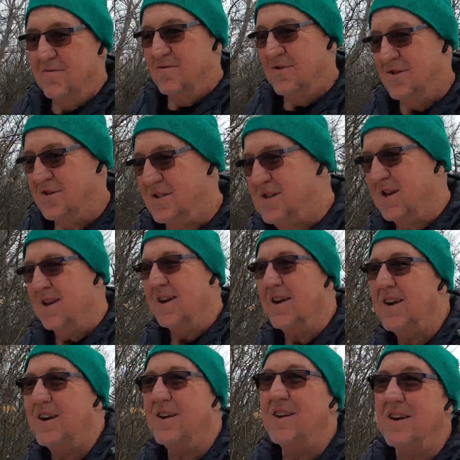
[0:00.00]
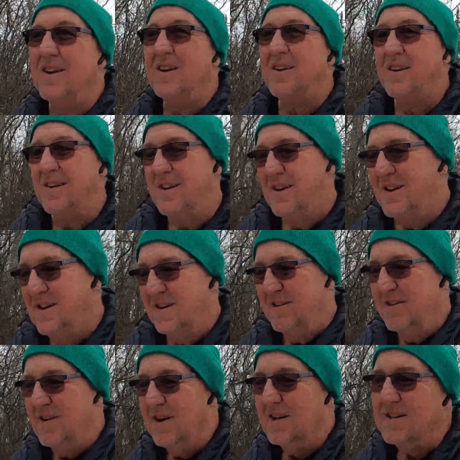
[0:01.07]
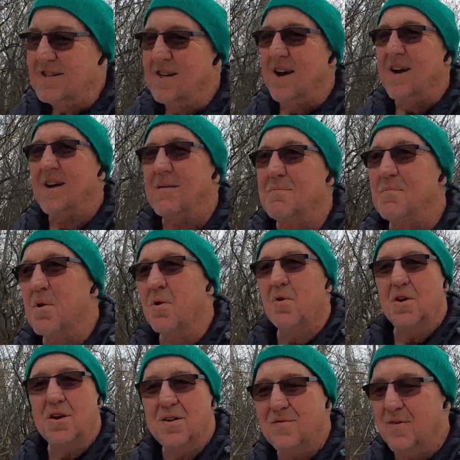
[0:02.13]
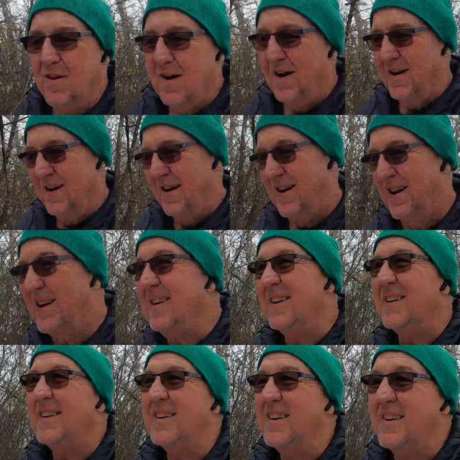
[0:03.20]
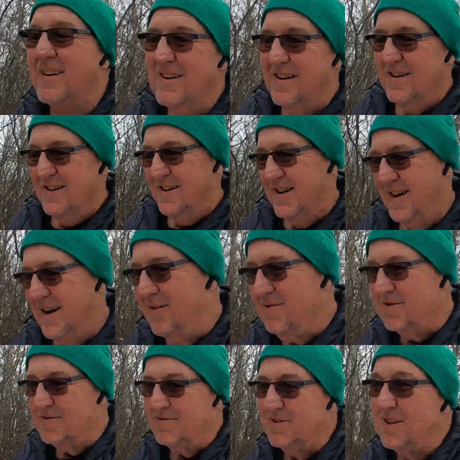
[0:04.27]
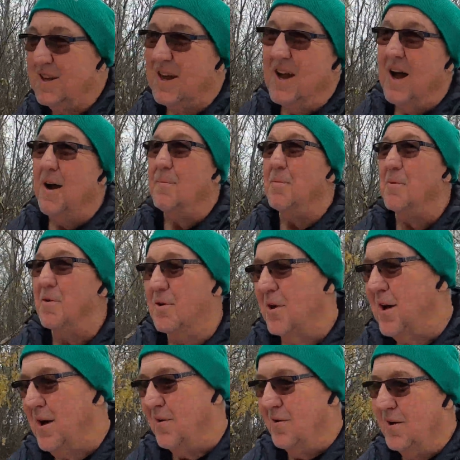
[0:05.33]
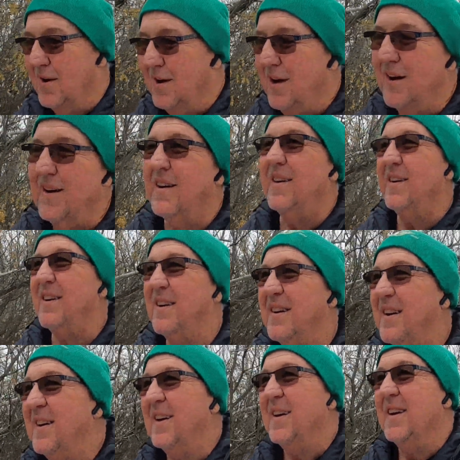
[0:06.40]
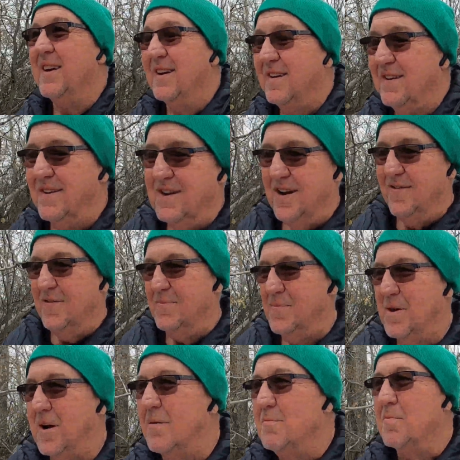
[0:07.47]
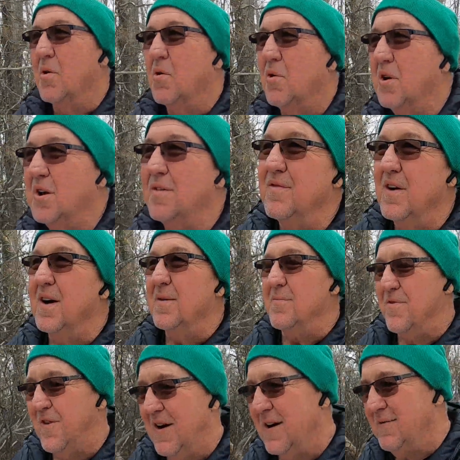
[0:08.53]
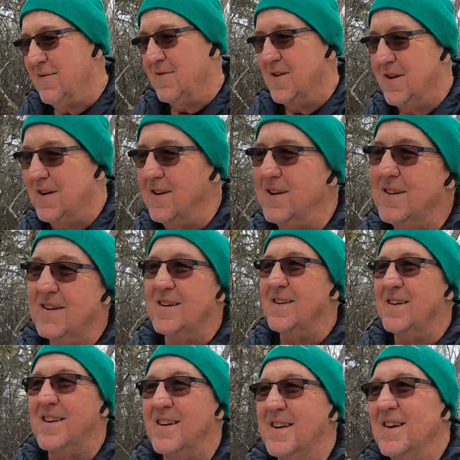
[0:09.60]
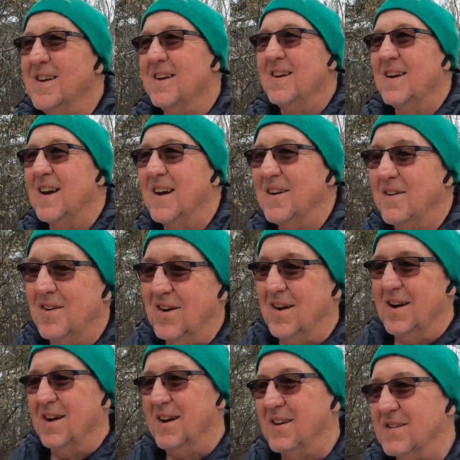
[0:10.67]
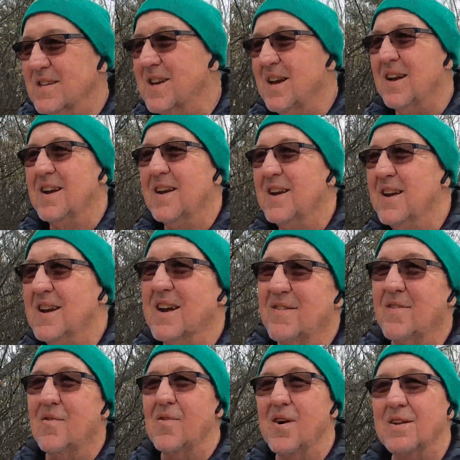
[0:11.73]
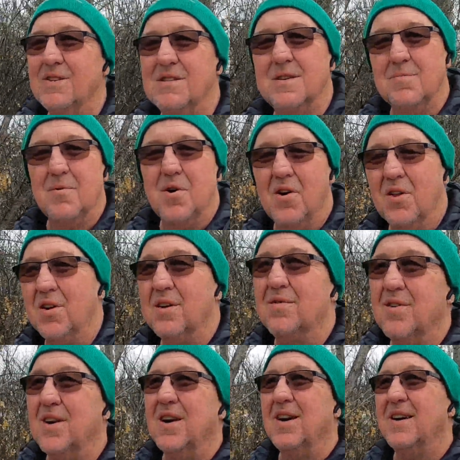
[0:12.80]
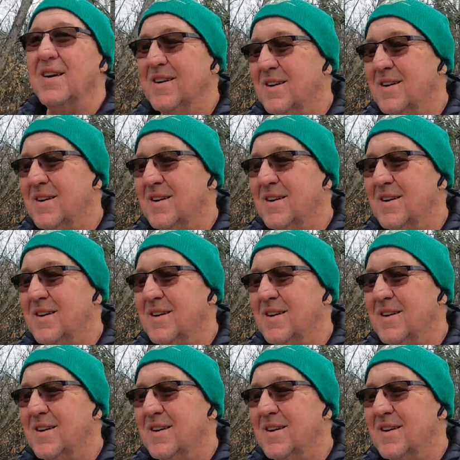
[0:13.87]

was not signing Bo Levi. I was really happy with that one. Never been a Bo Levi fan. I don't like he never runs the ball ever,